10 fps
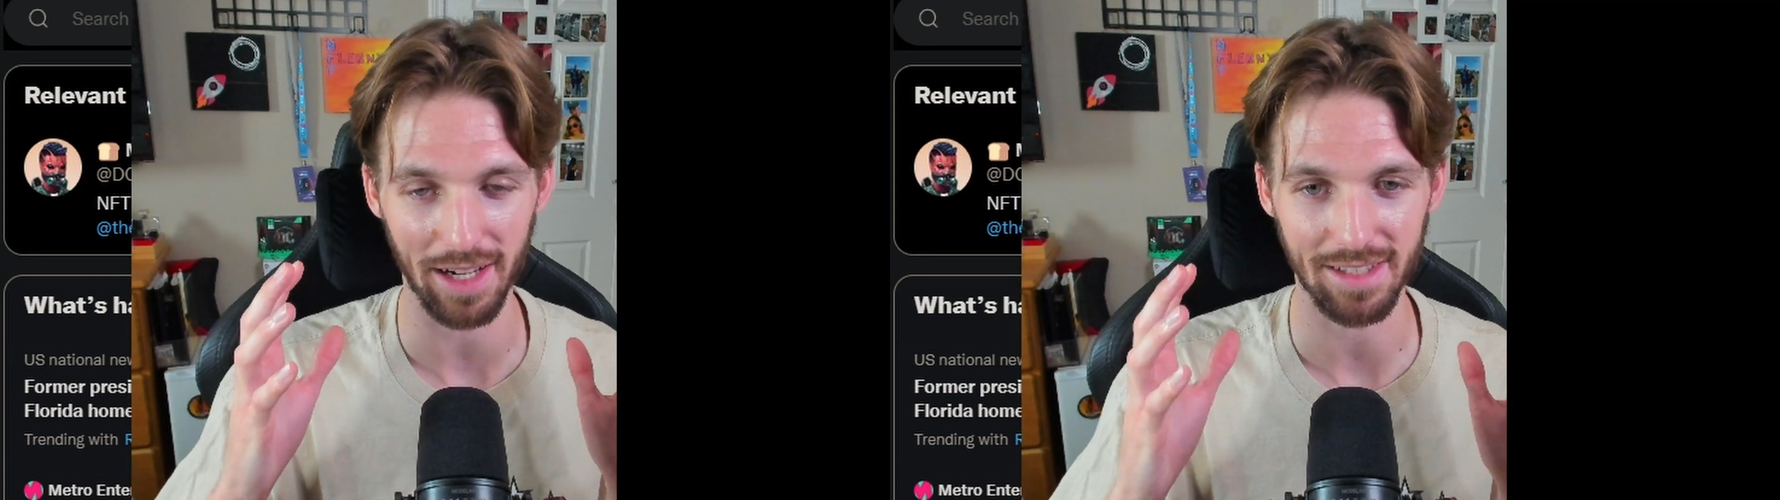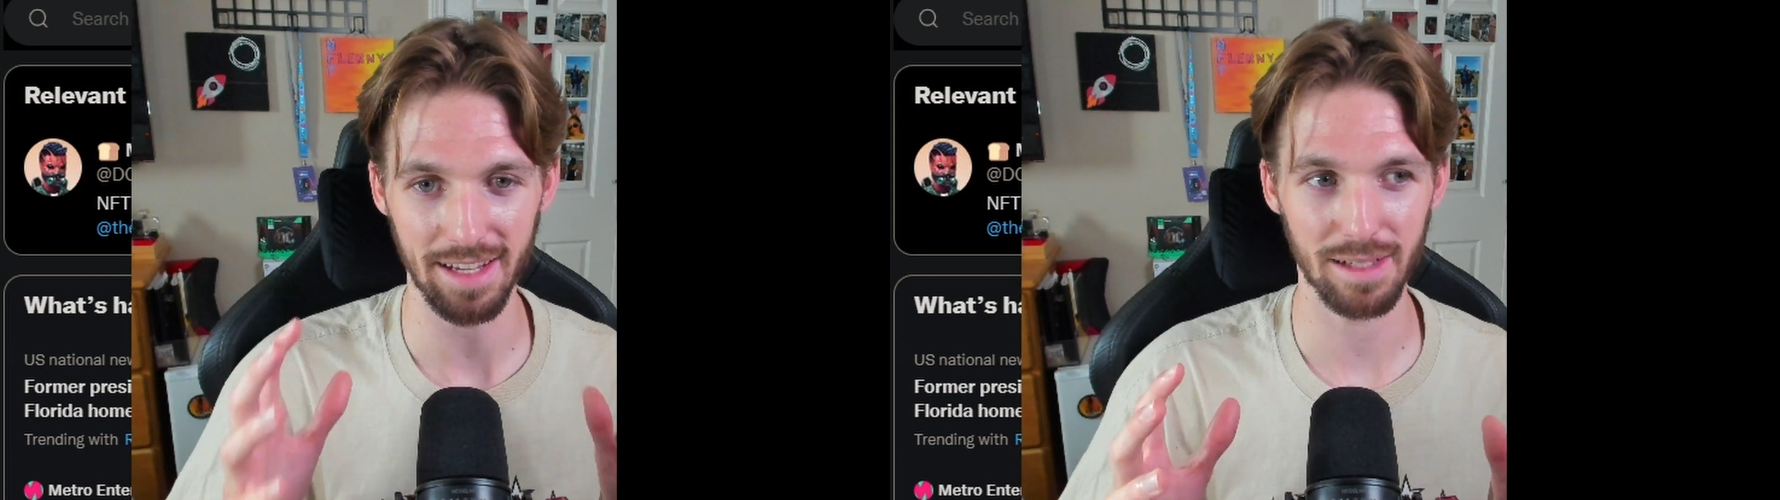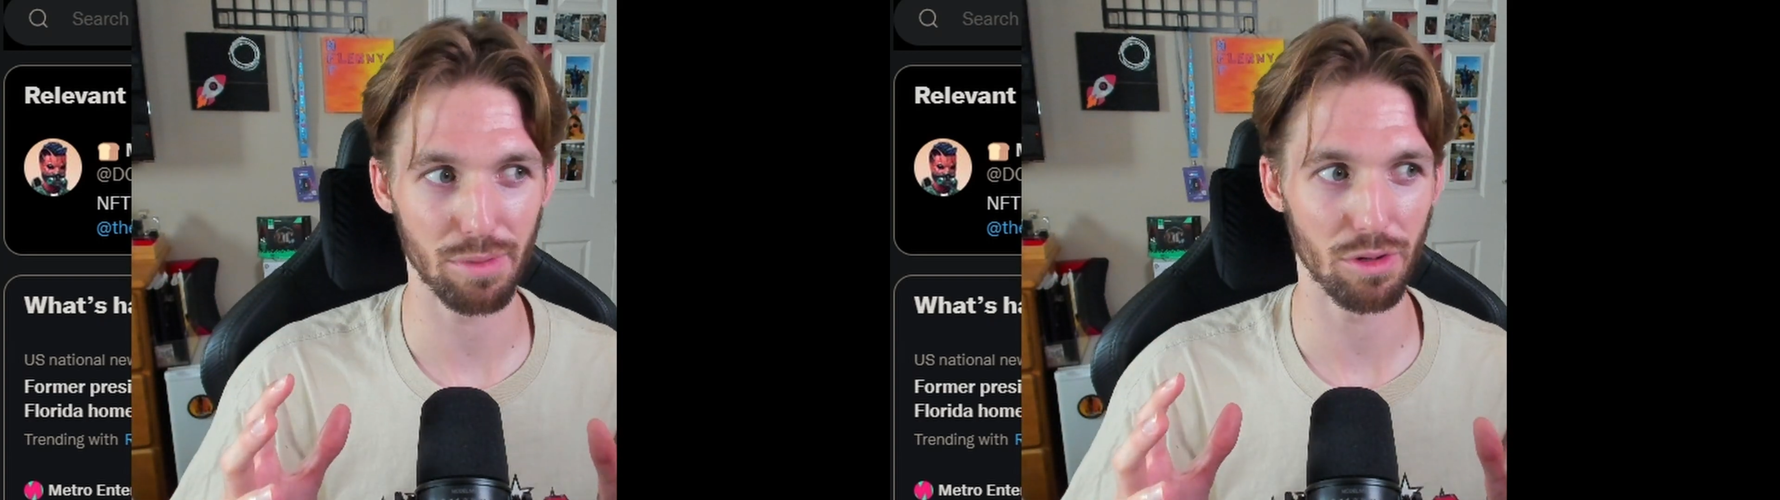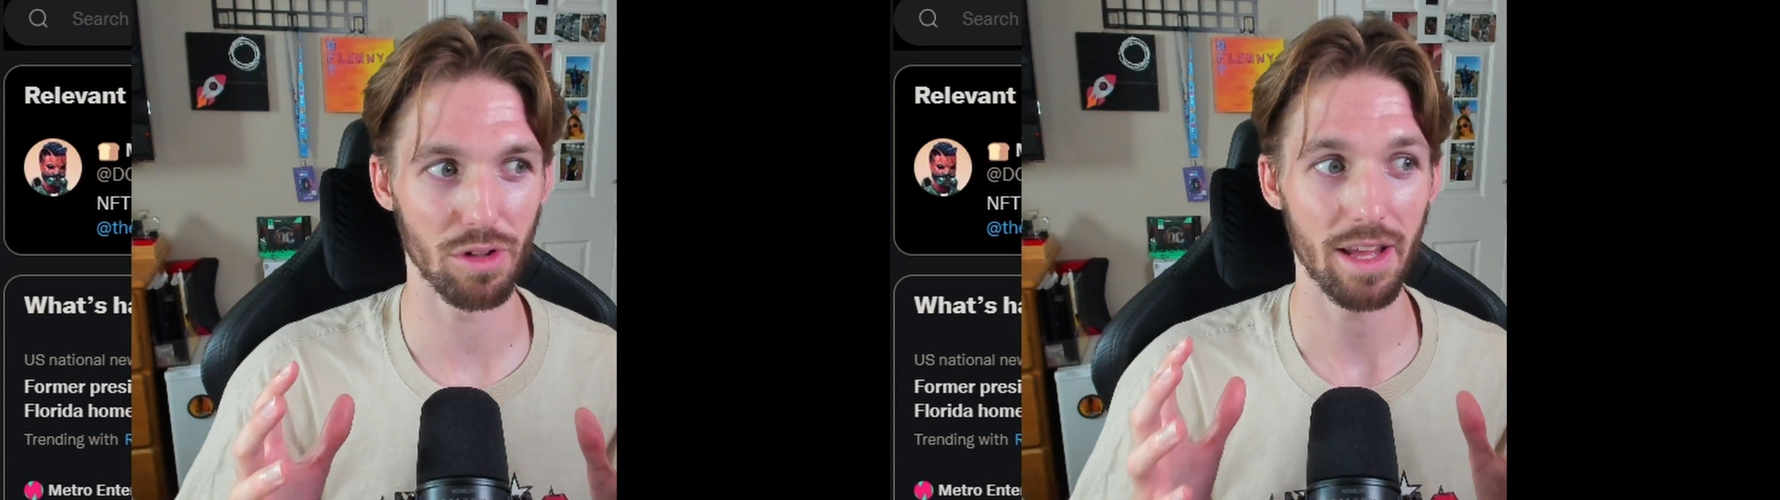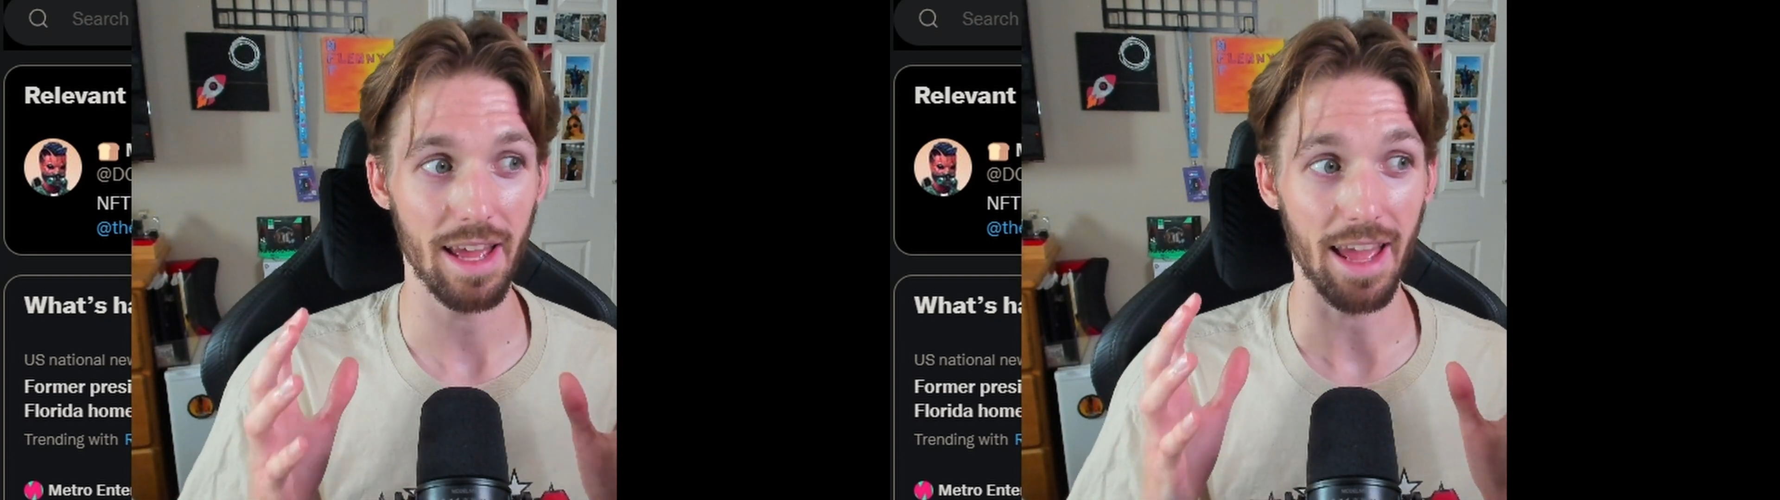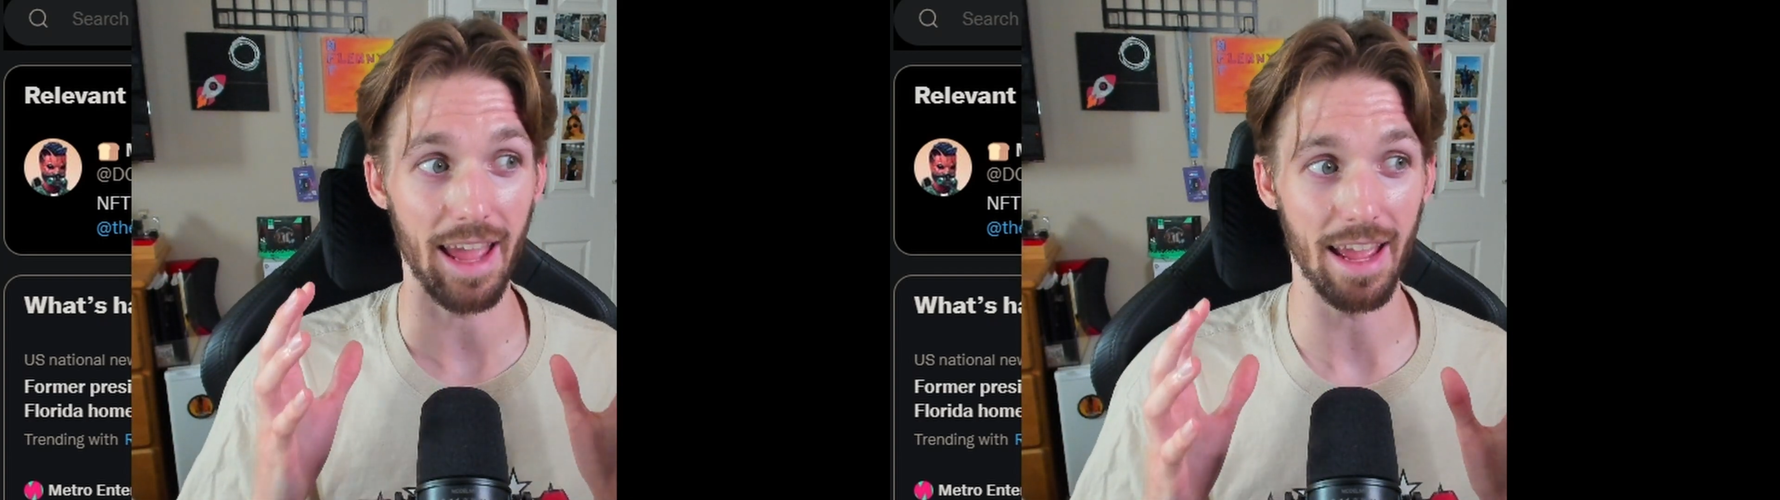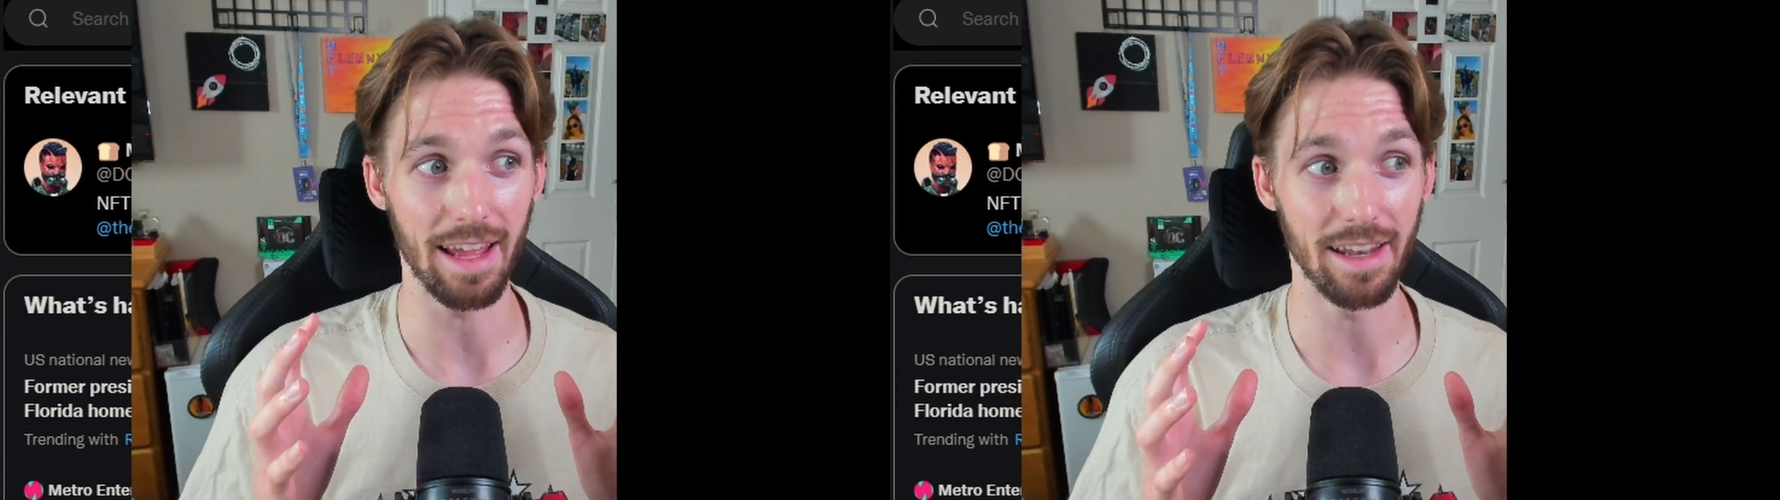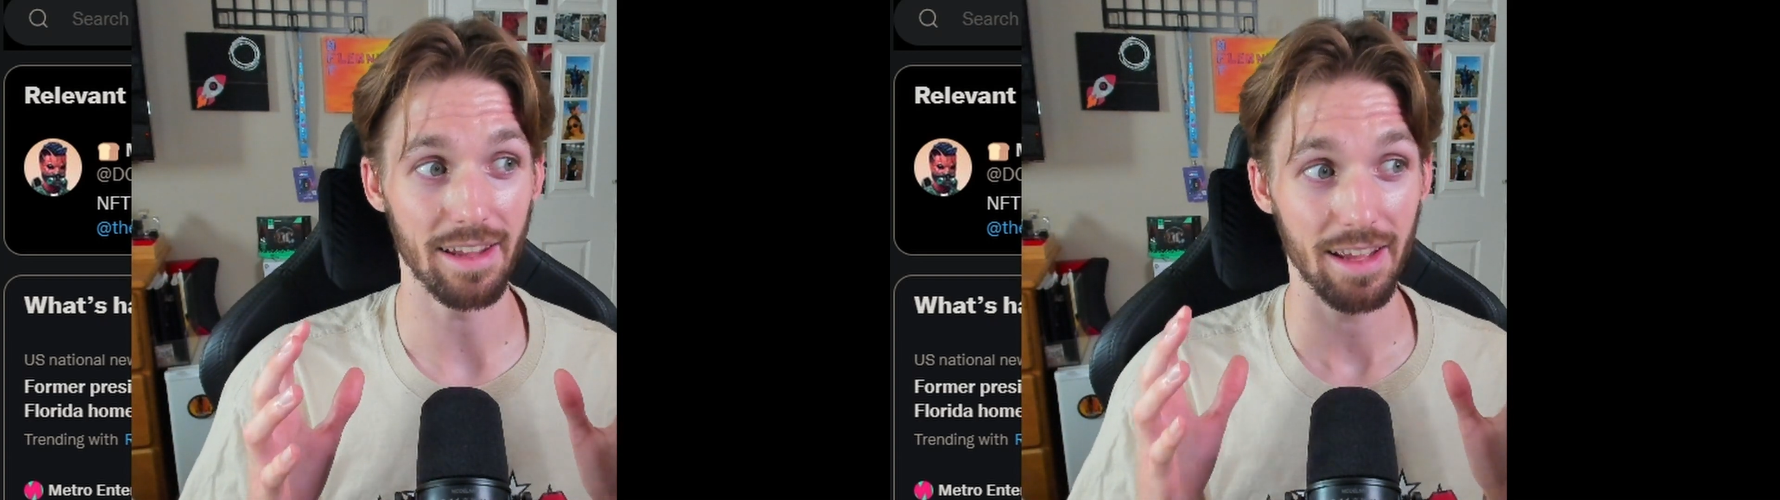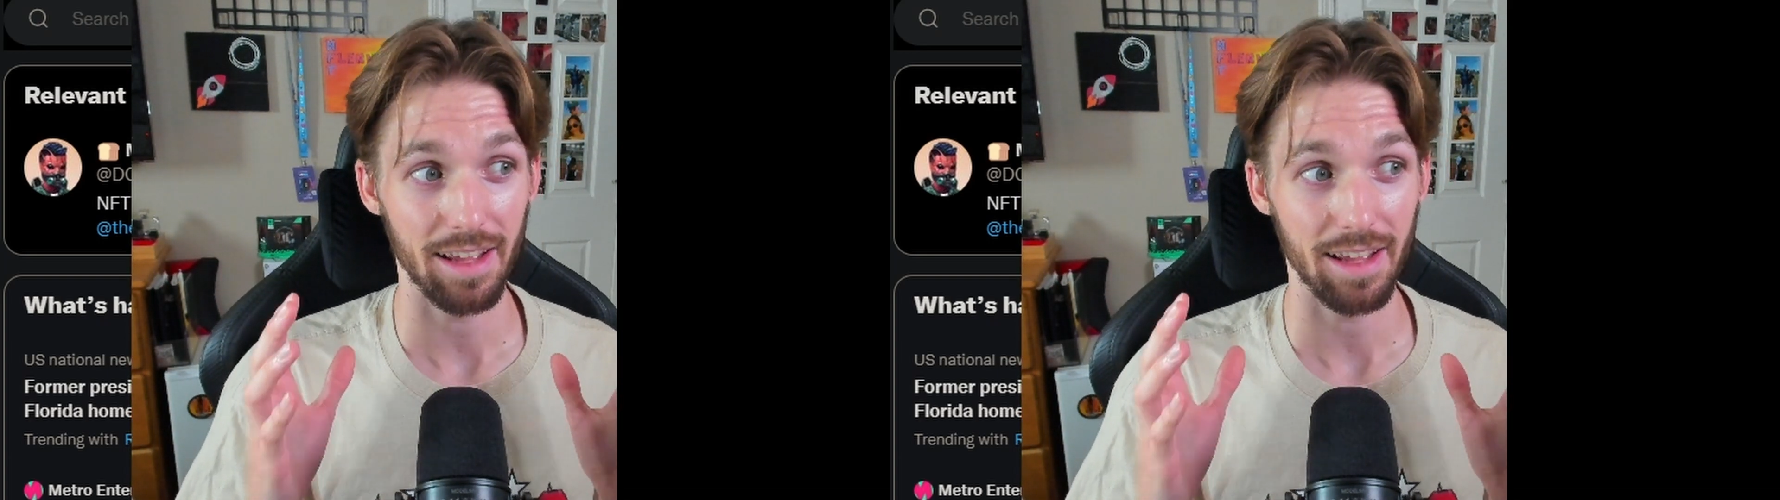accessible and